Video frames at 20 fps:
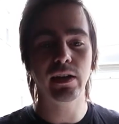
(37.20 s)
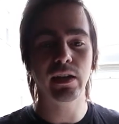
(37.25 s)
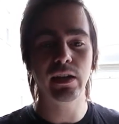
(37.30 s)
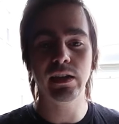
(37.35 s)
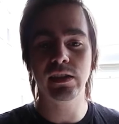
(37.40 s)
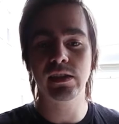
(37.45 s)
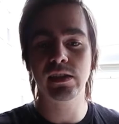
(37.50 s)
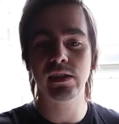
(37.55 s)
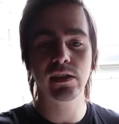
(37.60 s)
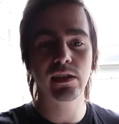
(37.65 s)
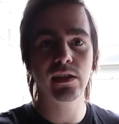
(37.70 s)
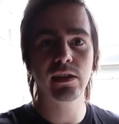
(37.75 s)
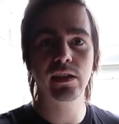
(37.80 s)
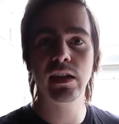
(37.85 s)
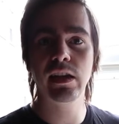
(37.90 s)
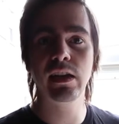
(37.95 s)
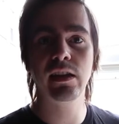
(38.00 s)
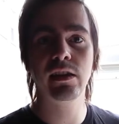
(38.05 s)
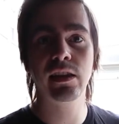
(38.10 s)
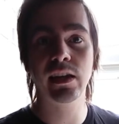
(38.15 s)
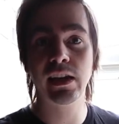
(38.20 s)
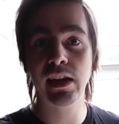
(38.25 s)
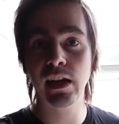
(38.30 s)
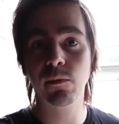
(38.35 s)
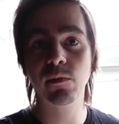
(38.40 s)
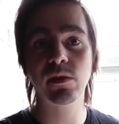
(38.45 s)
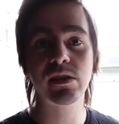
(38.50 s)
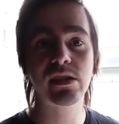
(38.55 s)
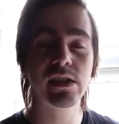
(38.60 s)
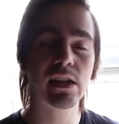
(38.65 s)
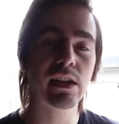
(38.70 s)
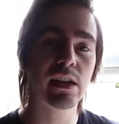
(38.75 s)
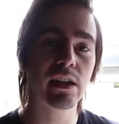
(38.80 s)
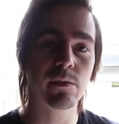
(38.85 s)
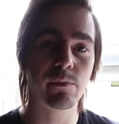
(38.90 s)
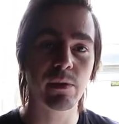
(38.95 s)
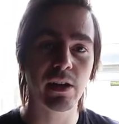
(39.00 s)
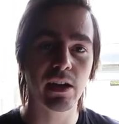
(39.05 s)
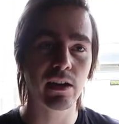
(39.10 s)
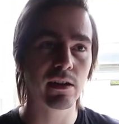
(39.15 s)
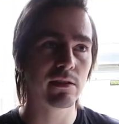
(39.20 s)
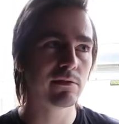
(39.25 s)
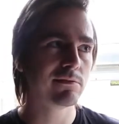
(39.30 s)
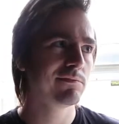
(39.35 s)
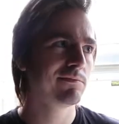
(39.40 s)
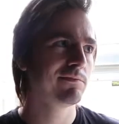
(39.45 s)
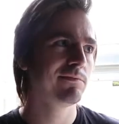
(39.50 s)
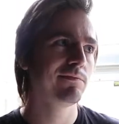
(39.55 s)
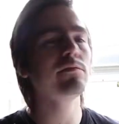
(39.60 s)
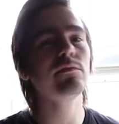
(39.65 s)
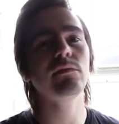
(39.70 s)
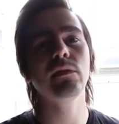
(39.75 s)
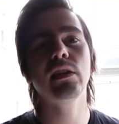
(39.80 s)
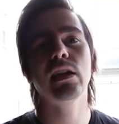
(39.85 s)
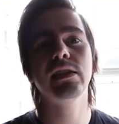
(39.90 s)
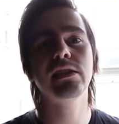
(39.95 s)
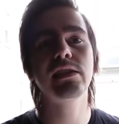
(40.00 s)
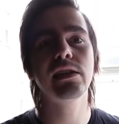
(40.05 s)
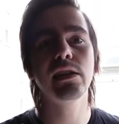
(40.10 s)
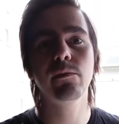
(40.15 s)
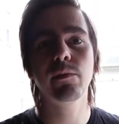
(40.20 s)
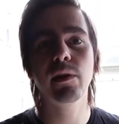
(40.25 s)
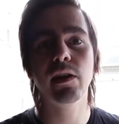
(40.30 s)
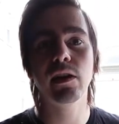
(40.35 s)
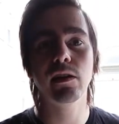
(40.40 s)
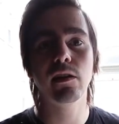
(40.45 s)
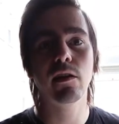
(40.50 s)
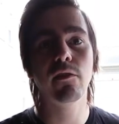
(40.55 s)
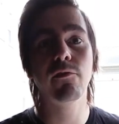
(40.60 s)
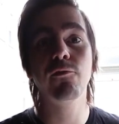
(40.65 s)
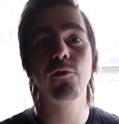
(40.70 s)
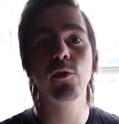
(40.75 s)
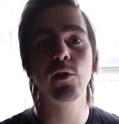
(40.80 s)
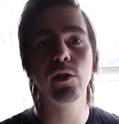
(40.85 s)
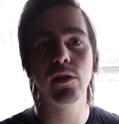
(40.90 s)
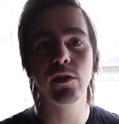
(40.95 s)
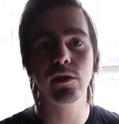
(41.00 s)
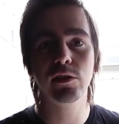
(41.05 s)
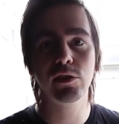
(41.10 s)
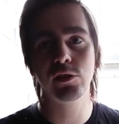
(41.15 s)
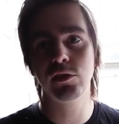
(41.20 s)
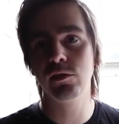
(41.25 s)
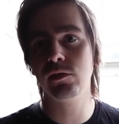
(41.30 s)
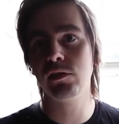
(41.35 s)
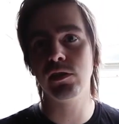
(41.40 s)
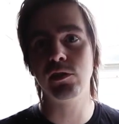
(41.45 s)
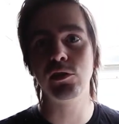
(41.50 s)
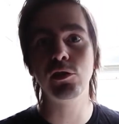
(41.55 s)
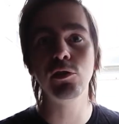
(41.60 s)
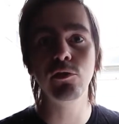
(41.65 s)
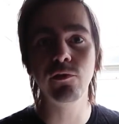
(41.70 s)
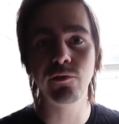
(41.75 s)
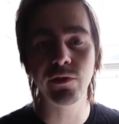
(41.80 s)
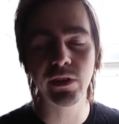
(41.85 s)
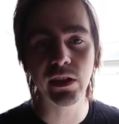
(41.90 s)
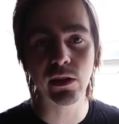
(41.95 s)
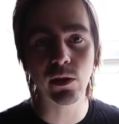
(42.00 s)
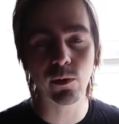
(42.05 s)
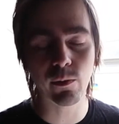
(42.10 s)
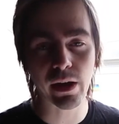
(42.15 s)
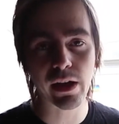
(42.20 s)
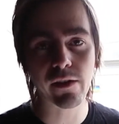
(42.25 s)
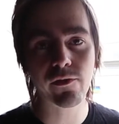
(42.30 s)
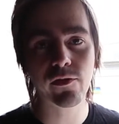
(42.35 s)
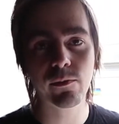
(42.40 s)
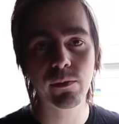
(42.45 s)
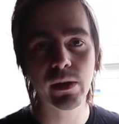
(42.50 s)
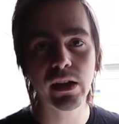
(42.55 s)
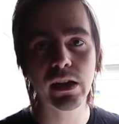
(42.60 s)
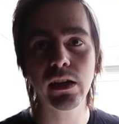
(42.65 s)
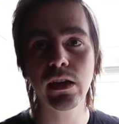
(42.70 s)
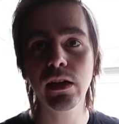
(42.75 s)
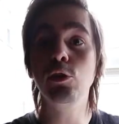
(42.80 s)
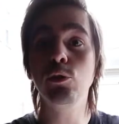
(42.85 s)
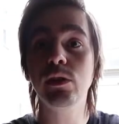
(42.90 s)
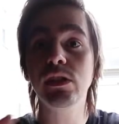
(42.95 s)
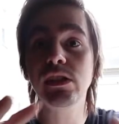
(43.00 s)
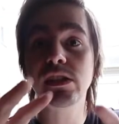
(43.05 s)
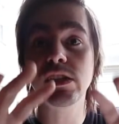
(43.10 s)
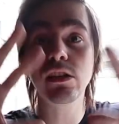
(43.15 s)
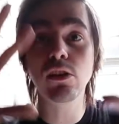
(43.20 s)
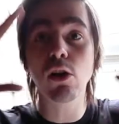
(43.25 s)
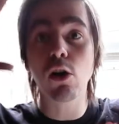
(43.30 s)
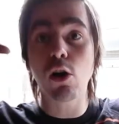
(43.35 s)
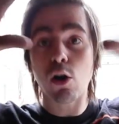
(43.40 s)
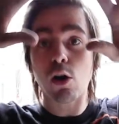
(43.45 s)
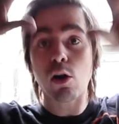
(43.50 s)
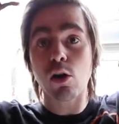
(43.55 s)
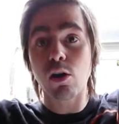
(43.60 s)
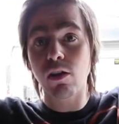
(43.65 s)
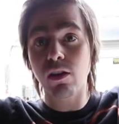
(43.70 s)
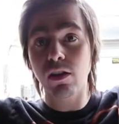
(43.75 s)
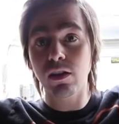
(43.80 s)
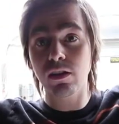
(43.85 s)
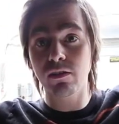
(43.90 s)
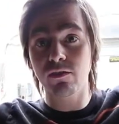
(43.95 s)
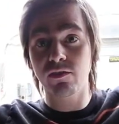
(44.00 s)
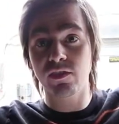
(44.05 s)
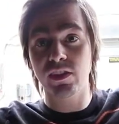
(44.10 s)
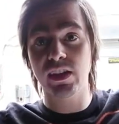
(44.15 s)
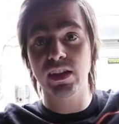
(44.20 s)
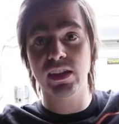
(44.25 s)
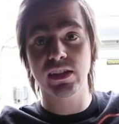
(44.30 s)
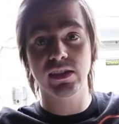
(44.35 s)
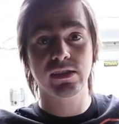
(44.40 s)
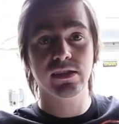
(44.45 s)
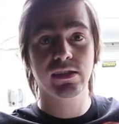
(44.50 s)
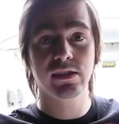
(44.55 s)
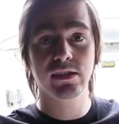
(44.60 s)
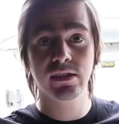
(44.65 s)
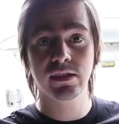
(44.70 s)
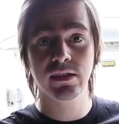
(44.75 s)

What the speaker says: the camera's sitting about, I'd say about a foot to 2 feet away from me. You can see all of this.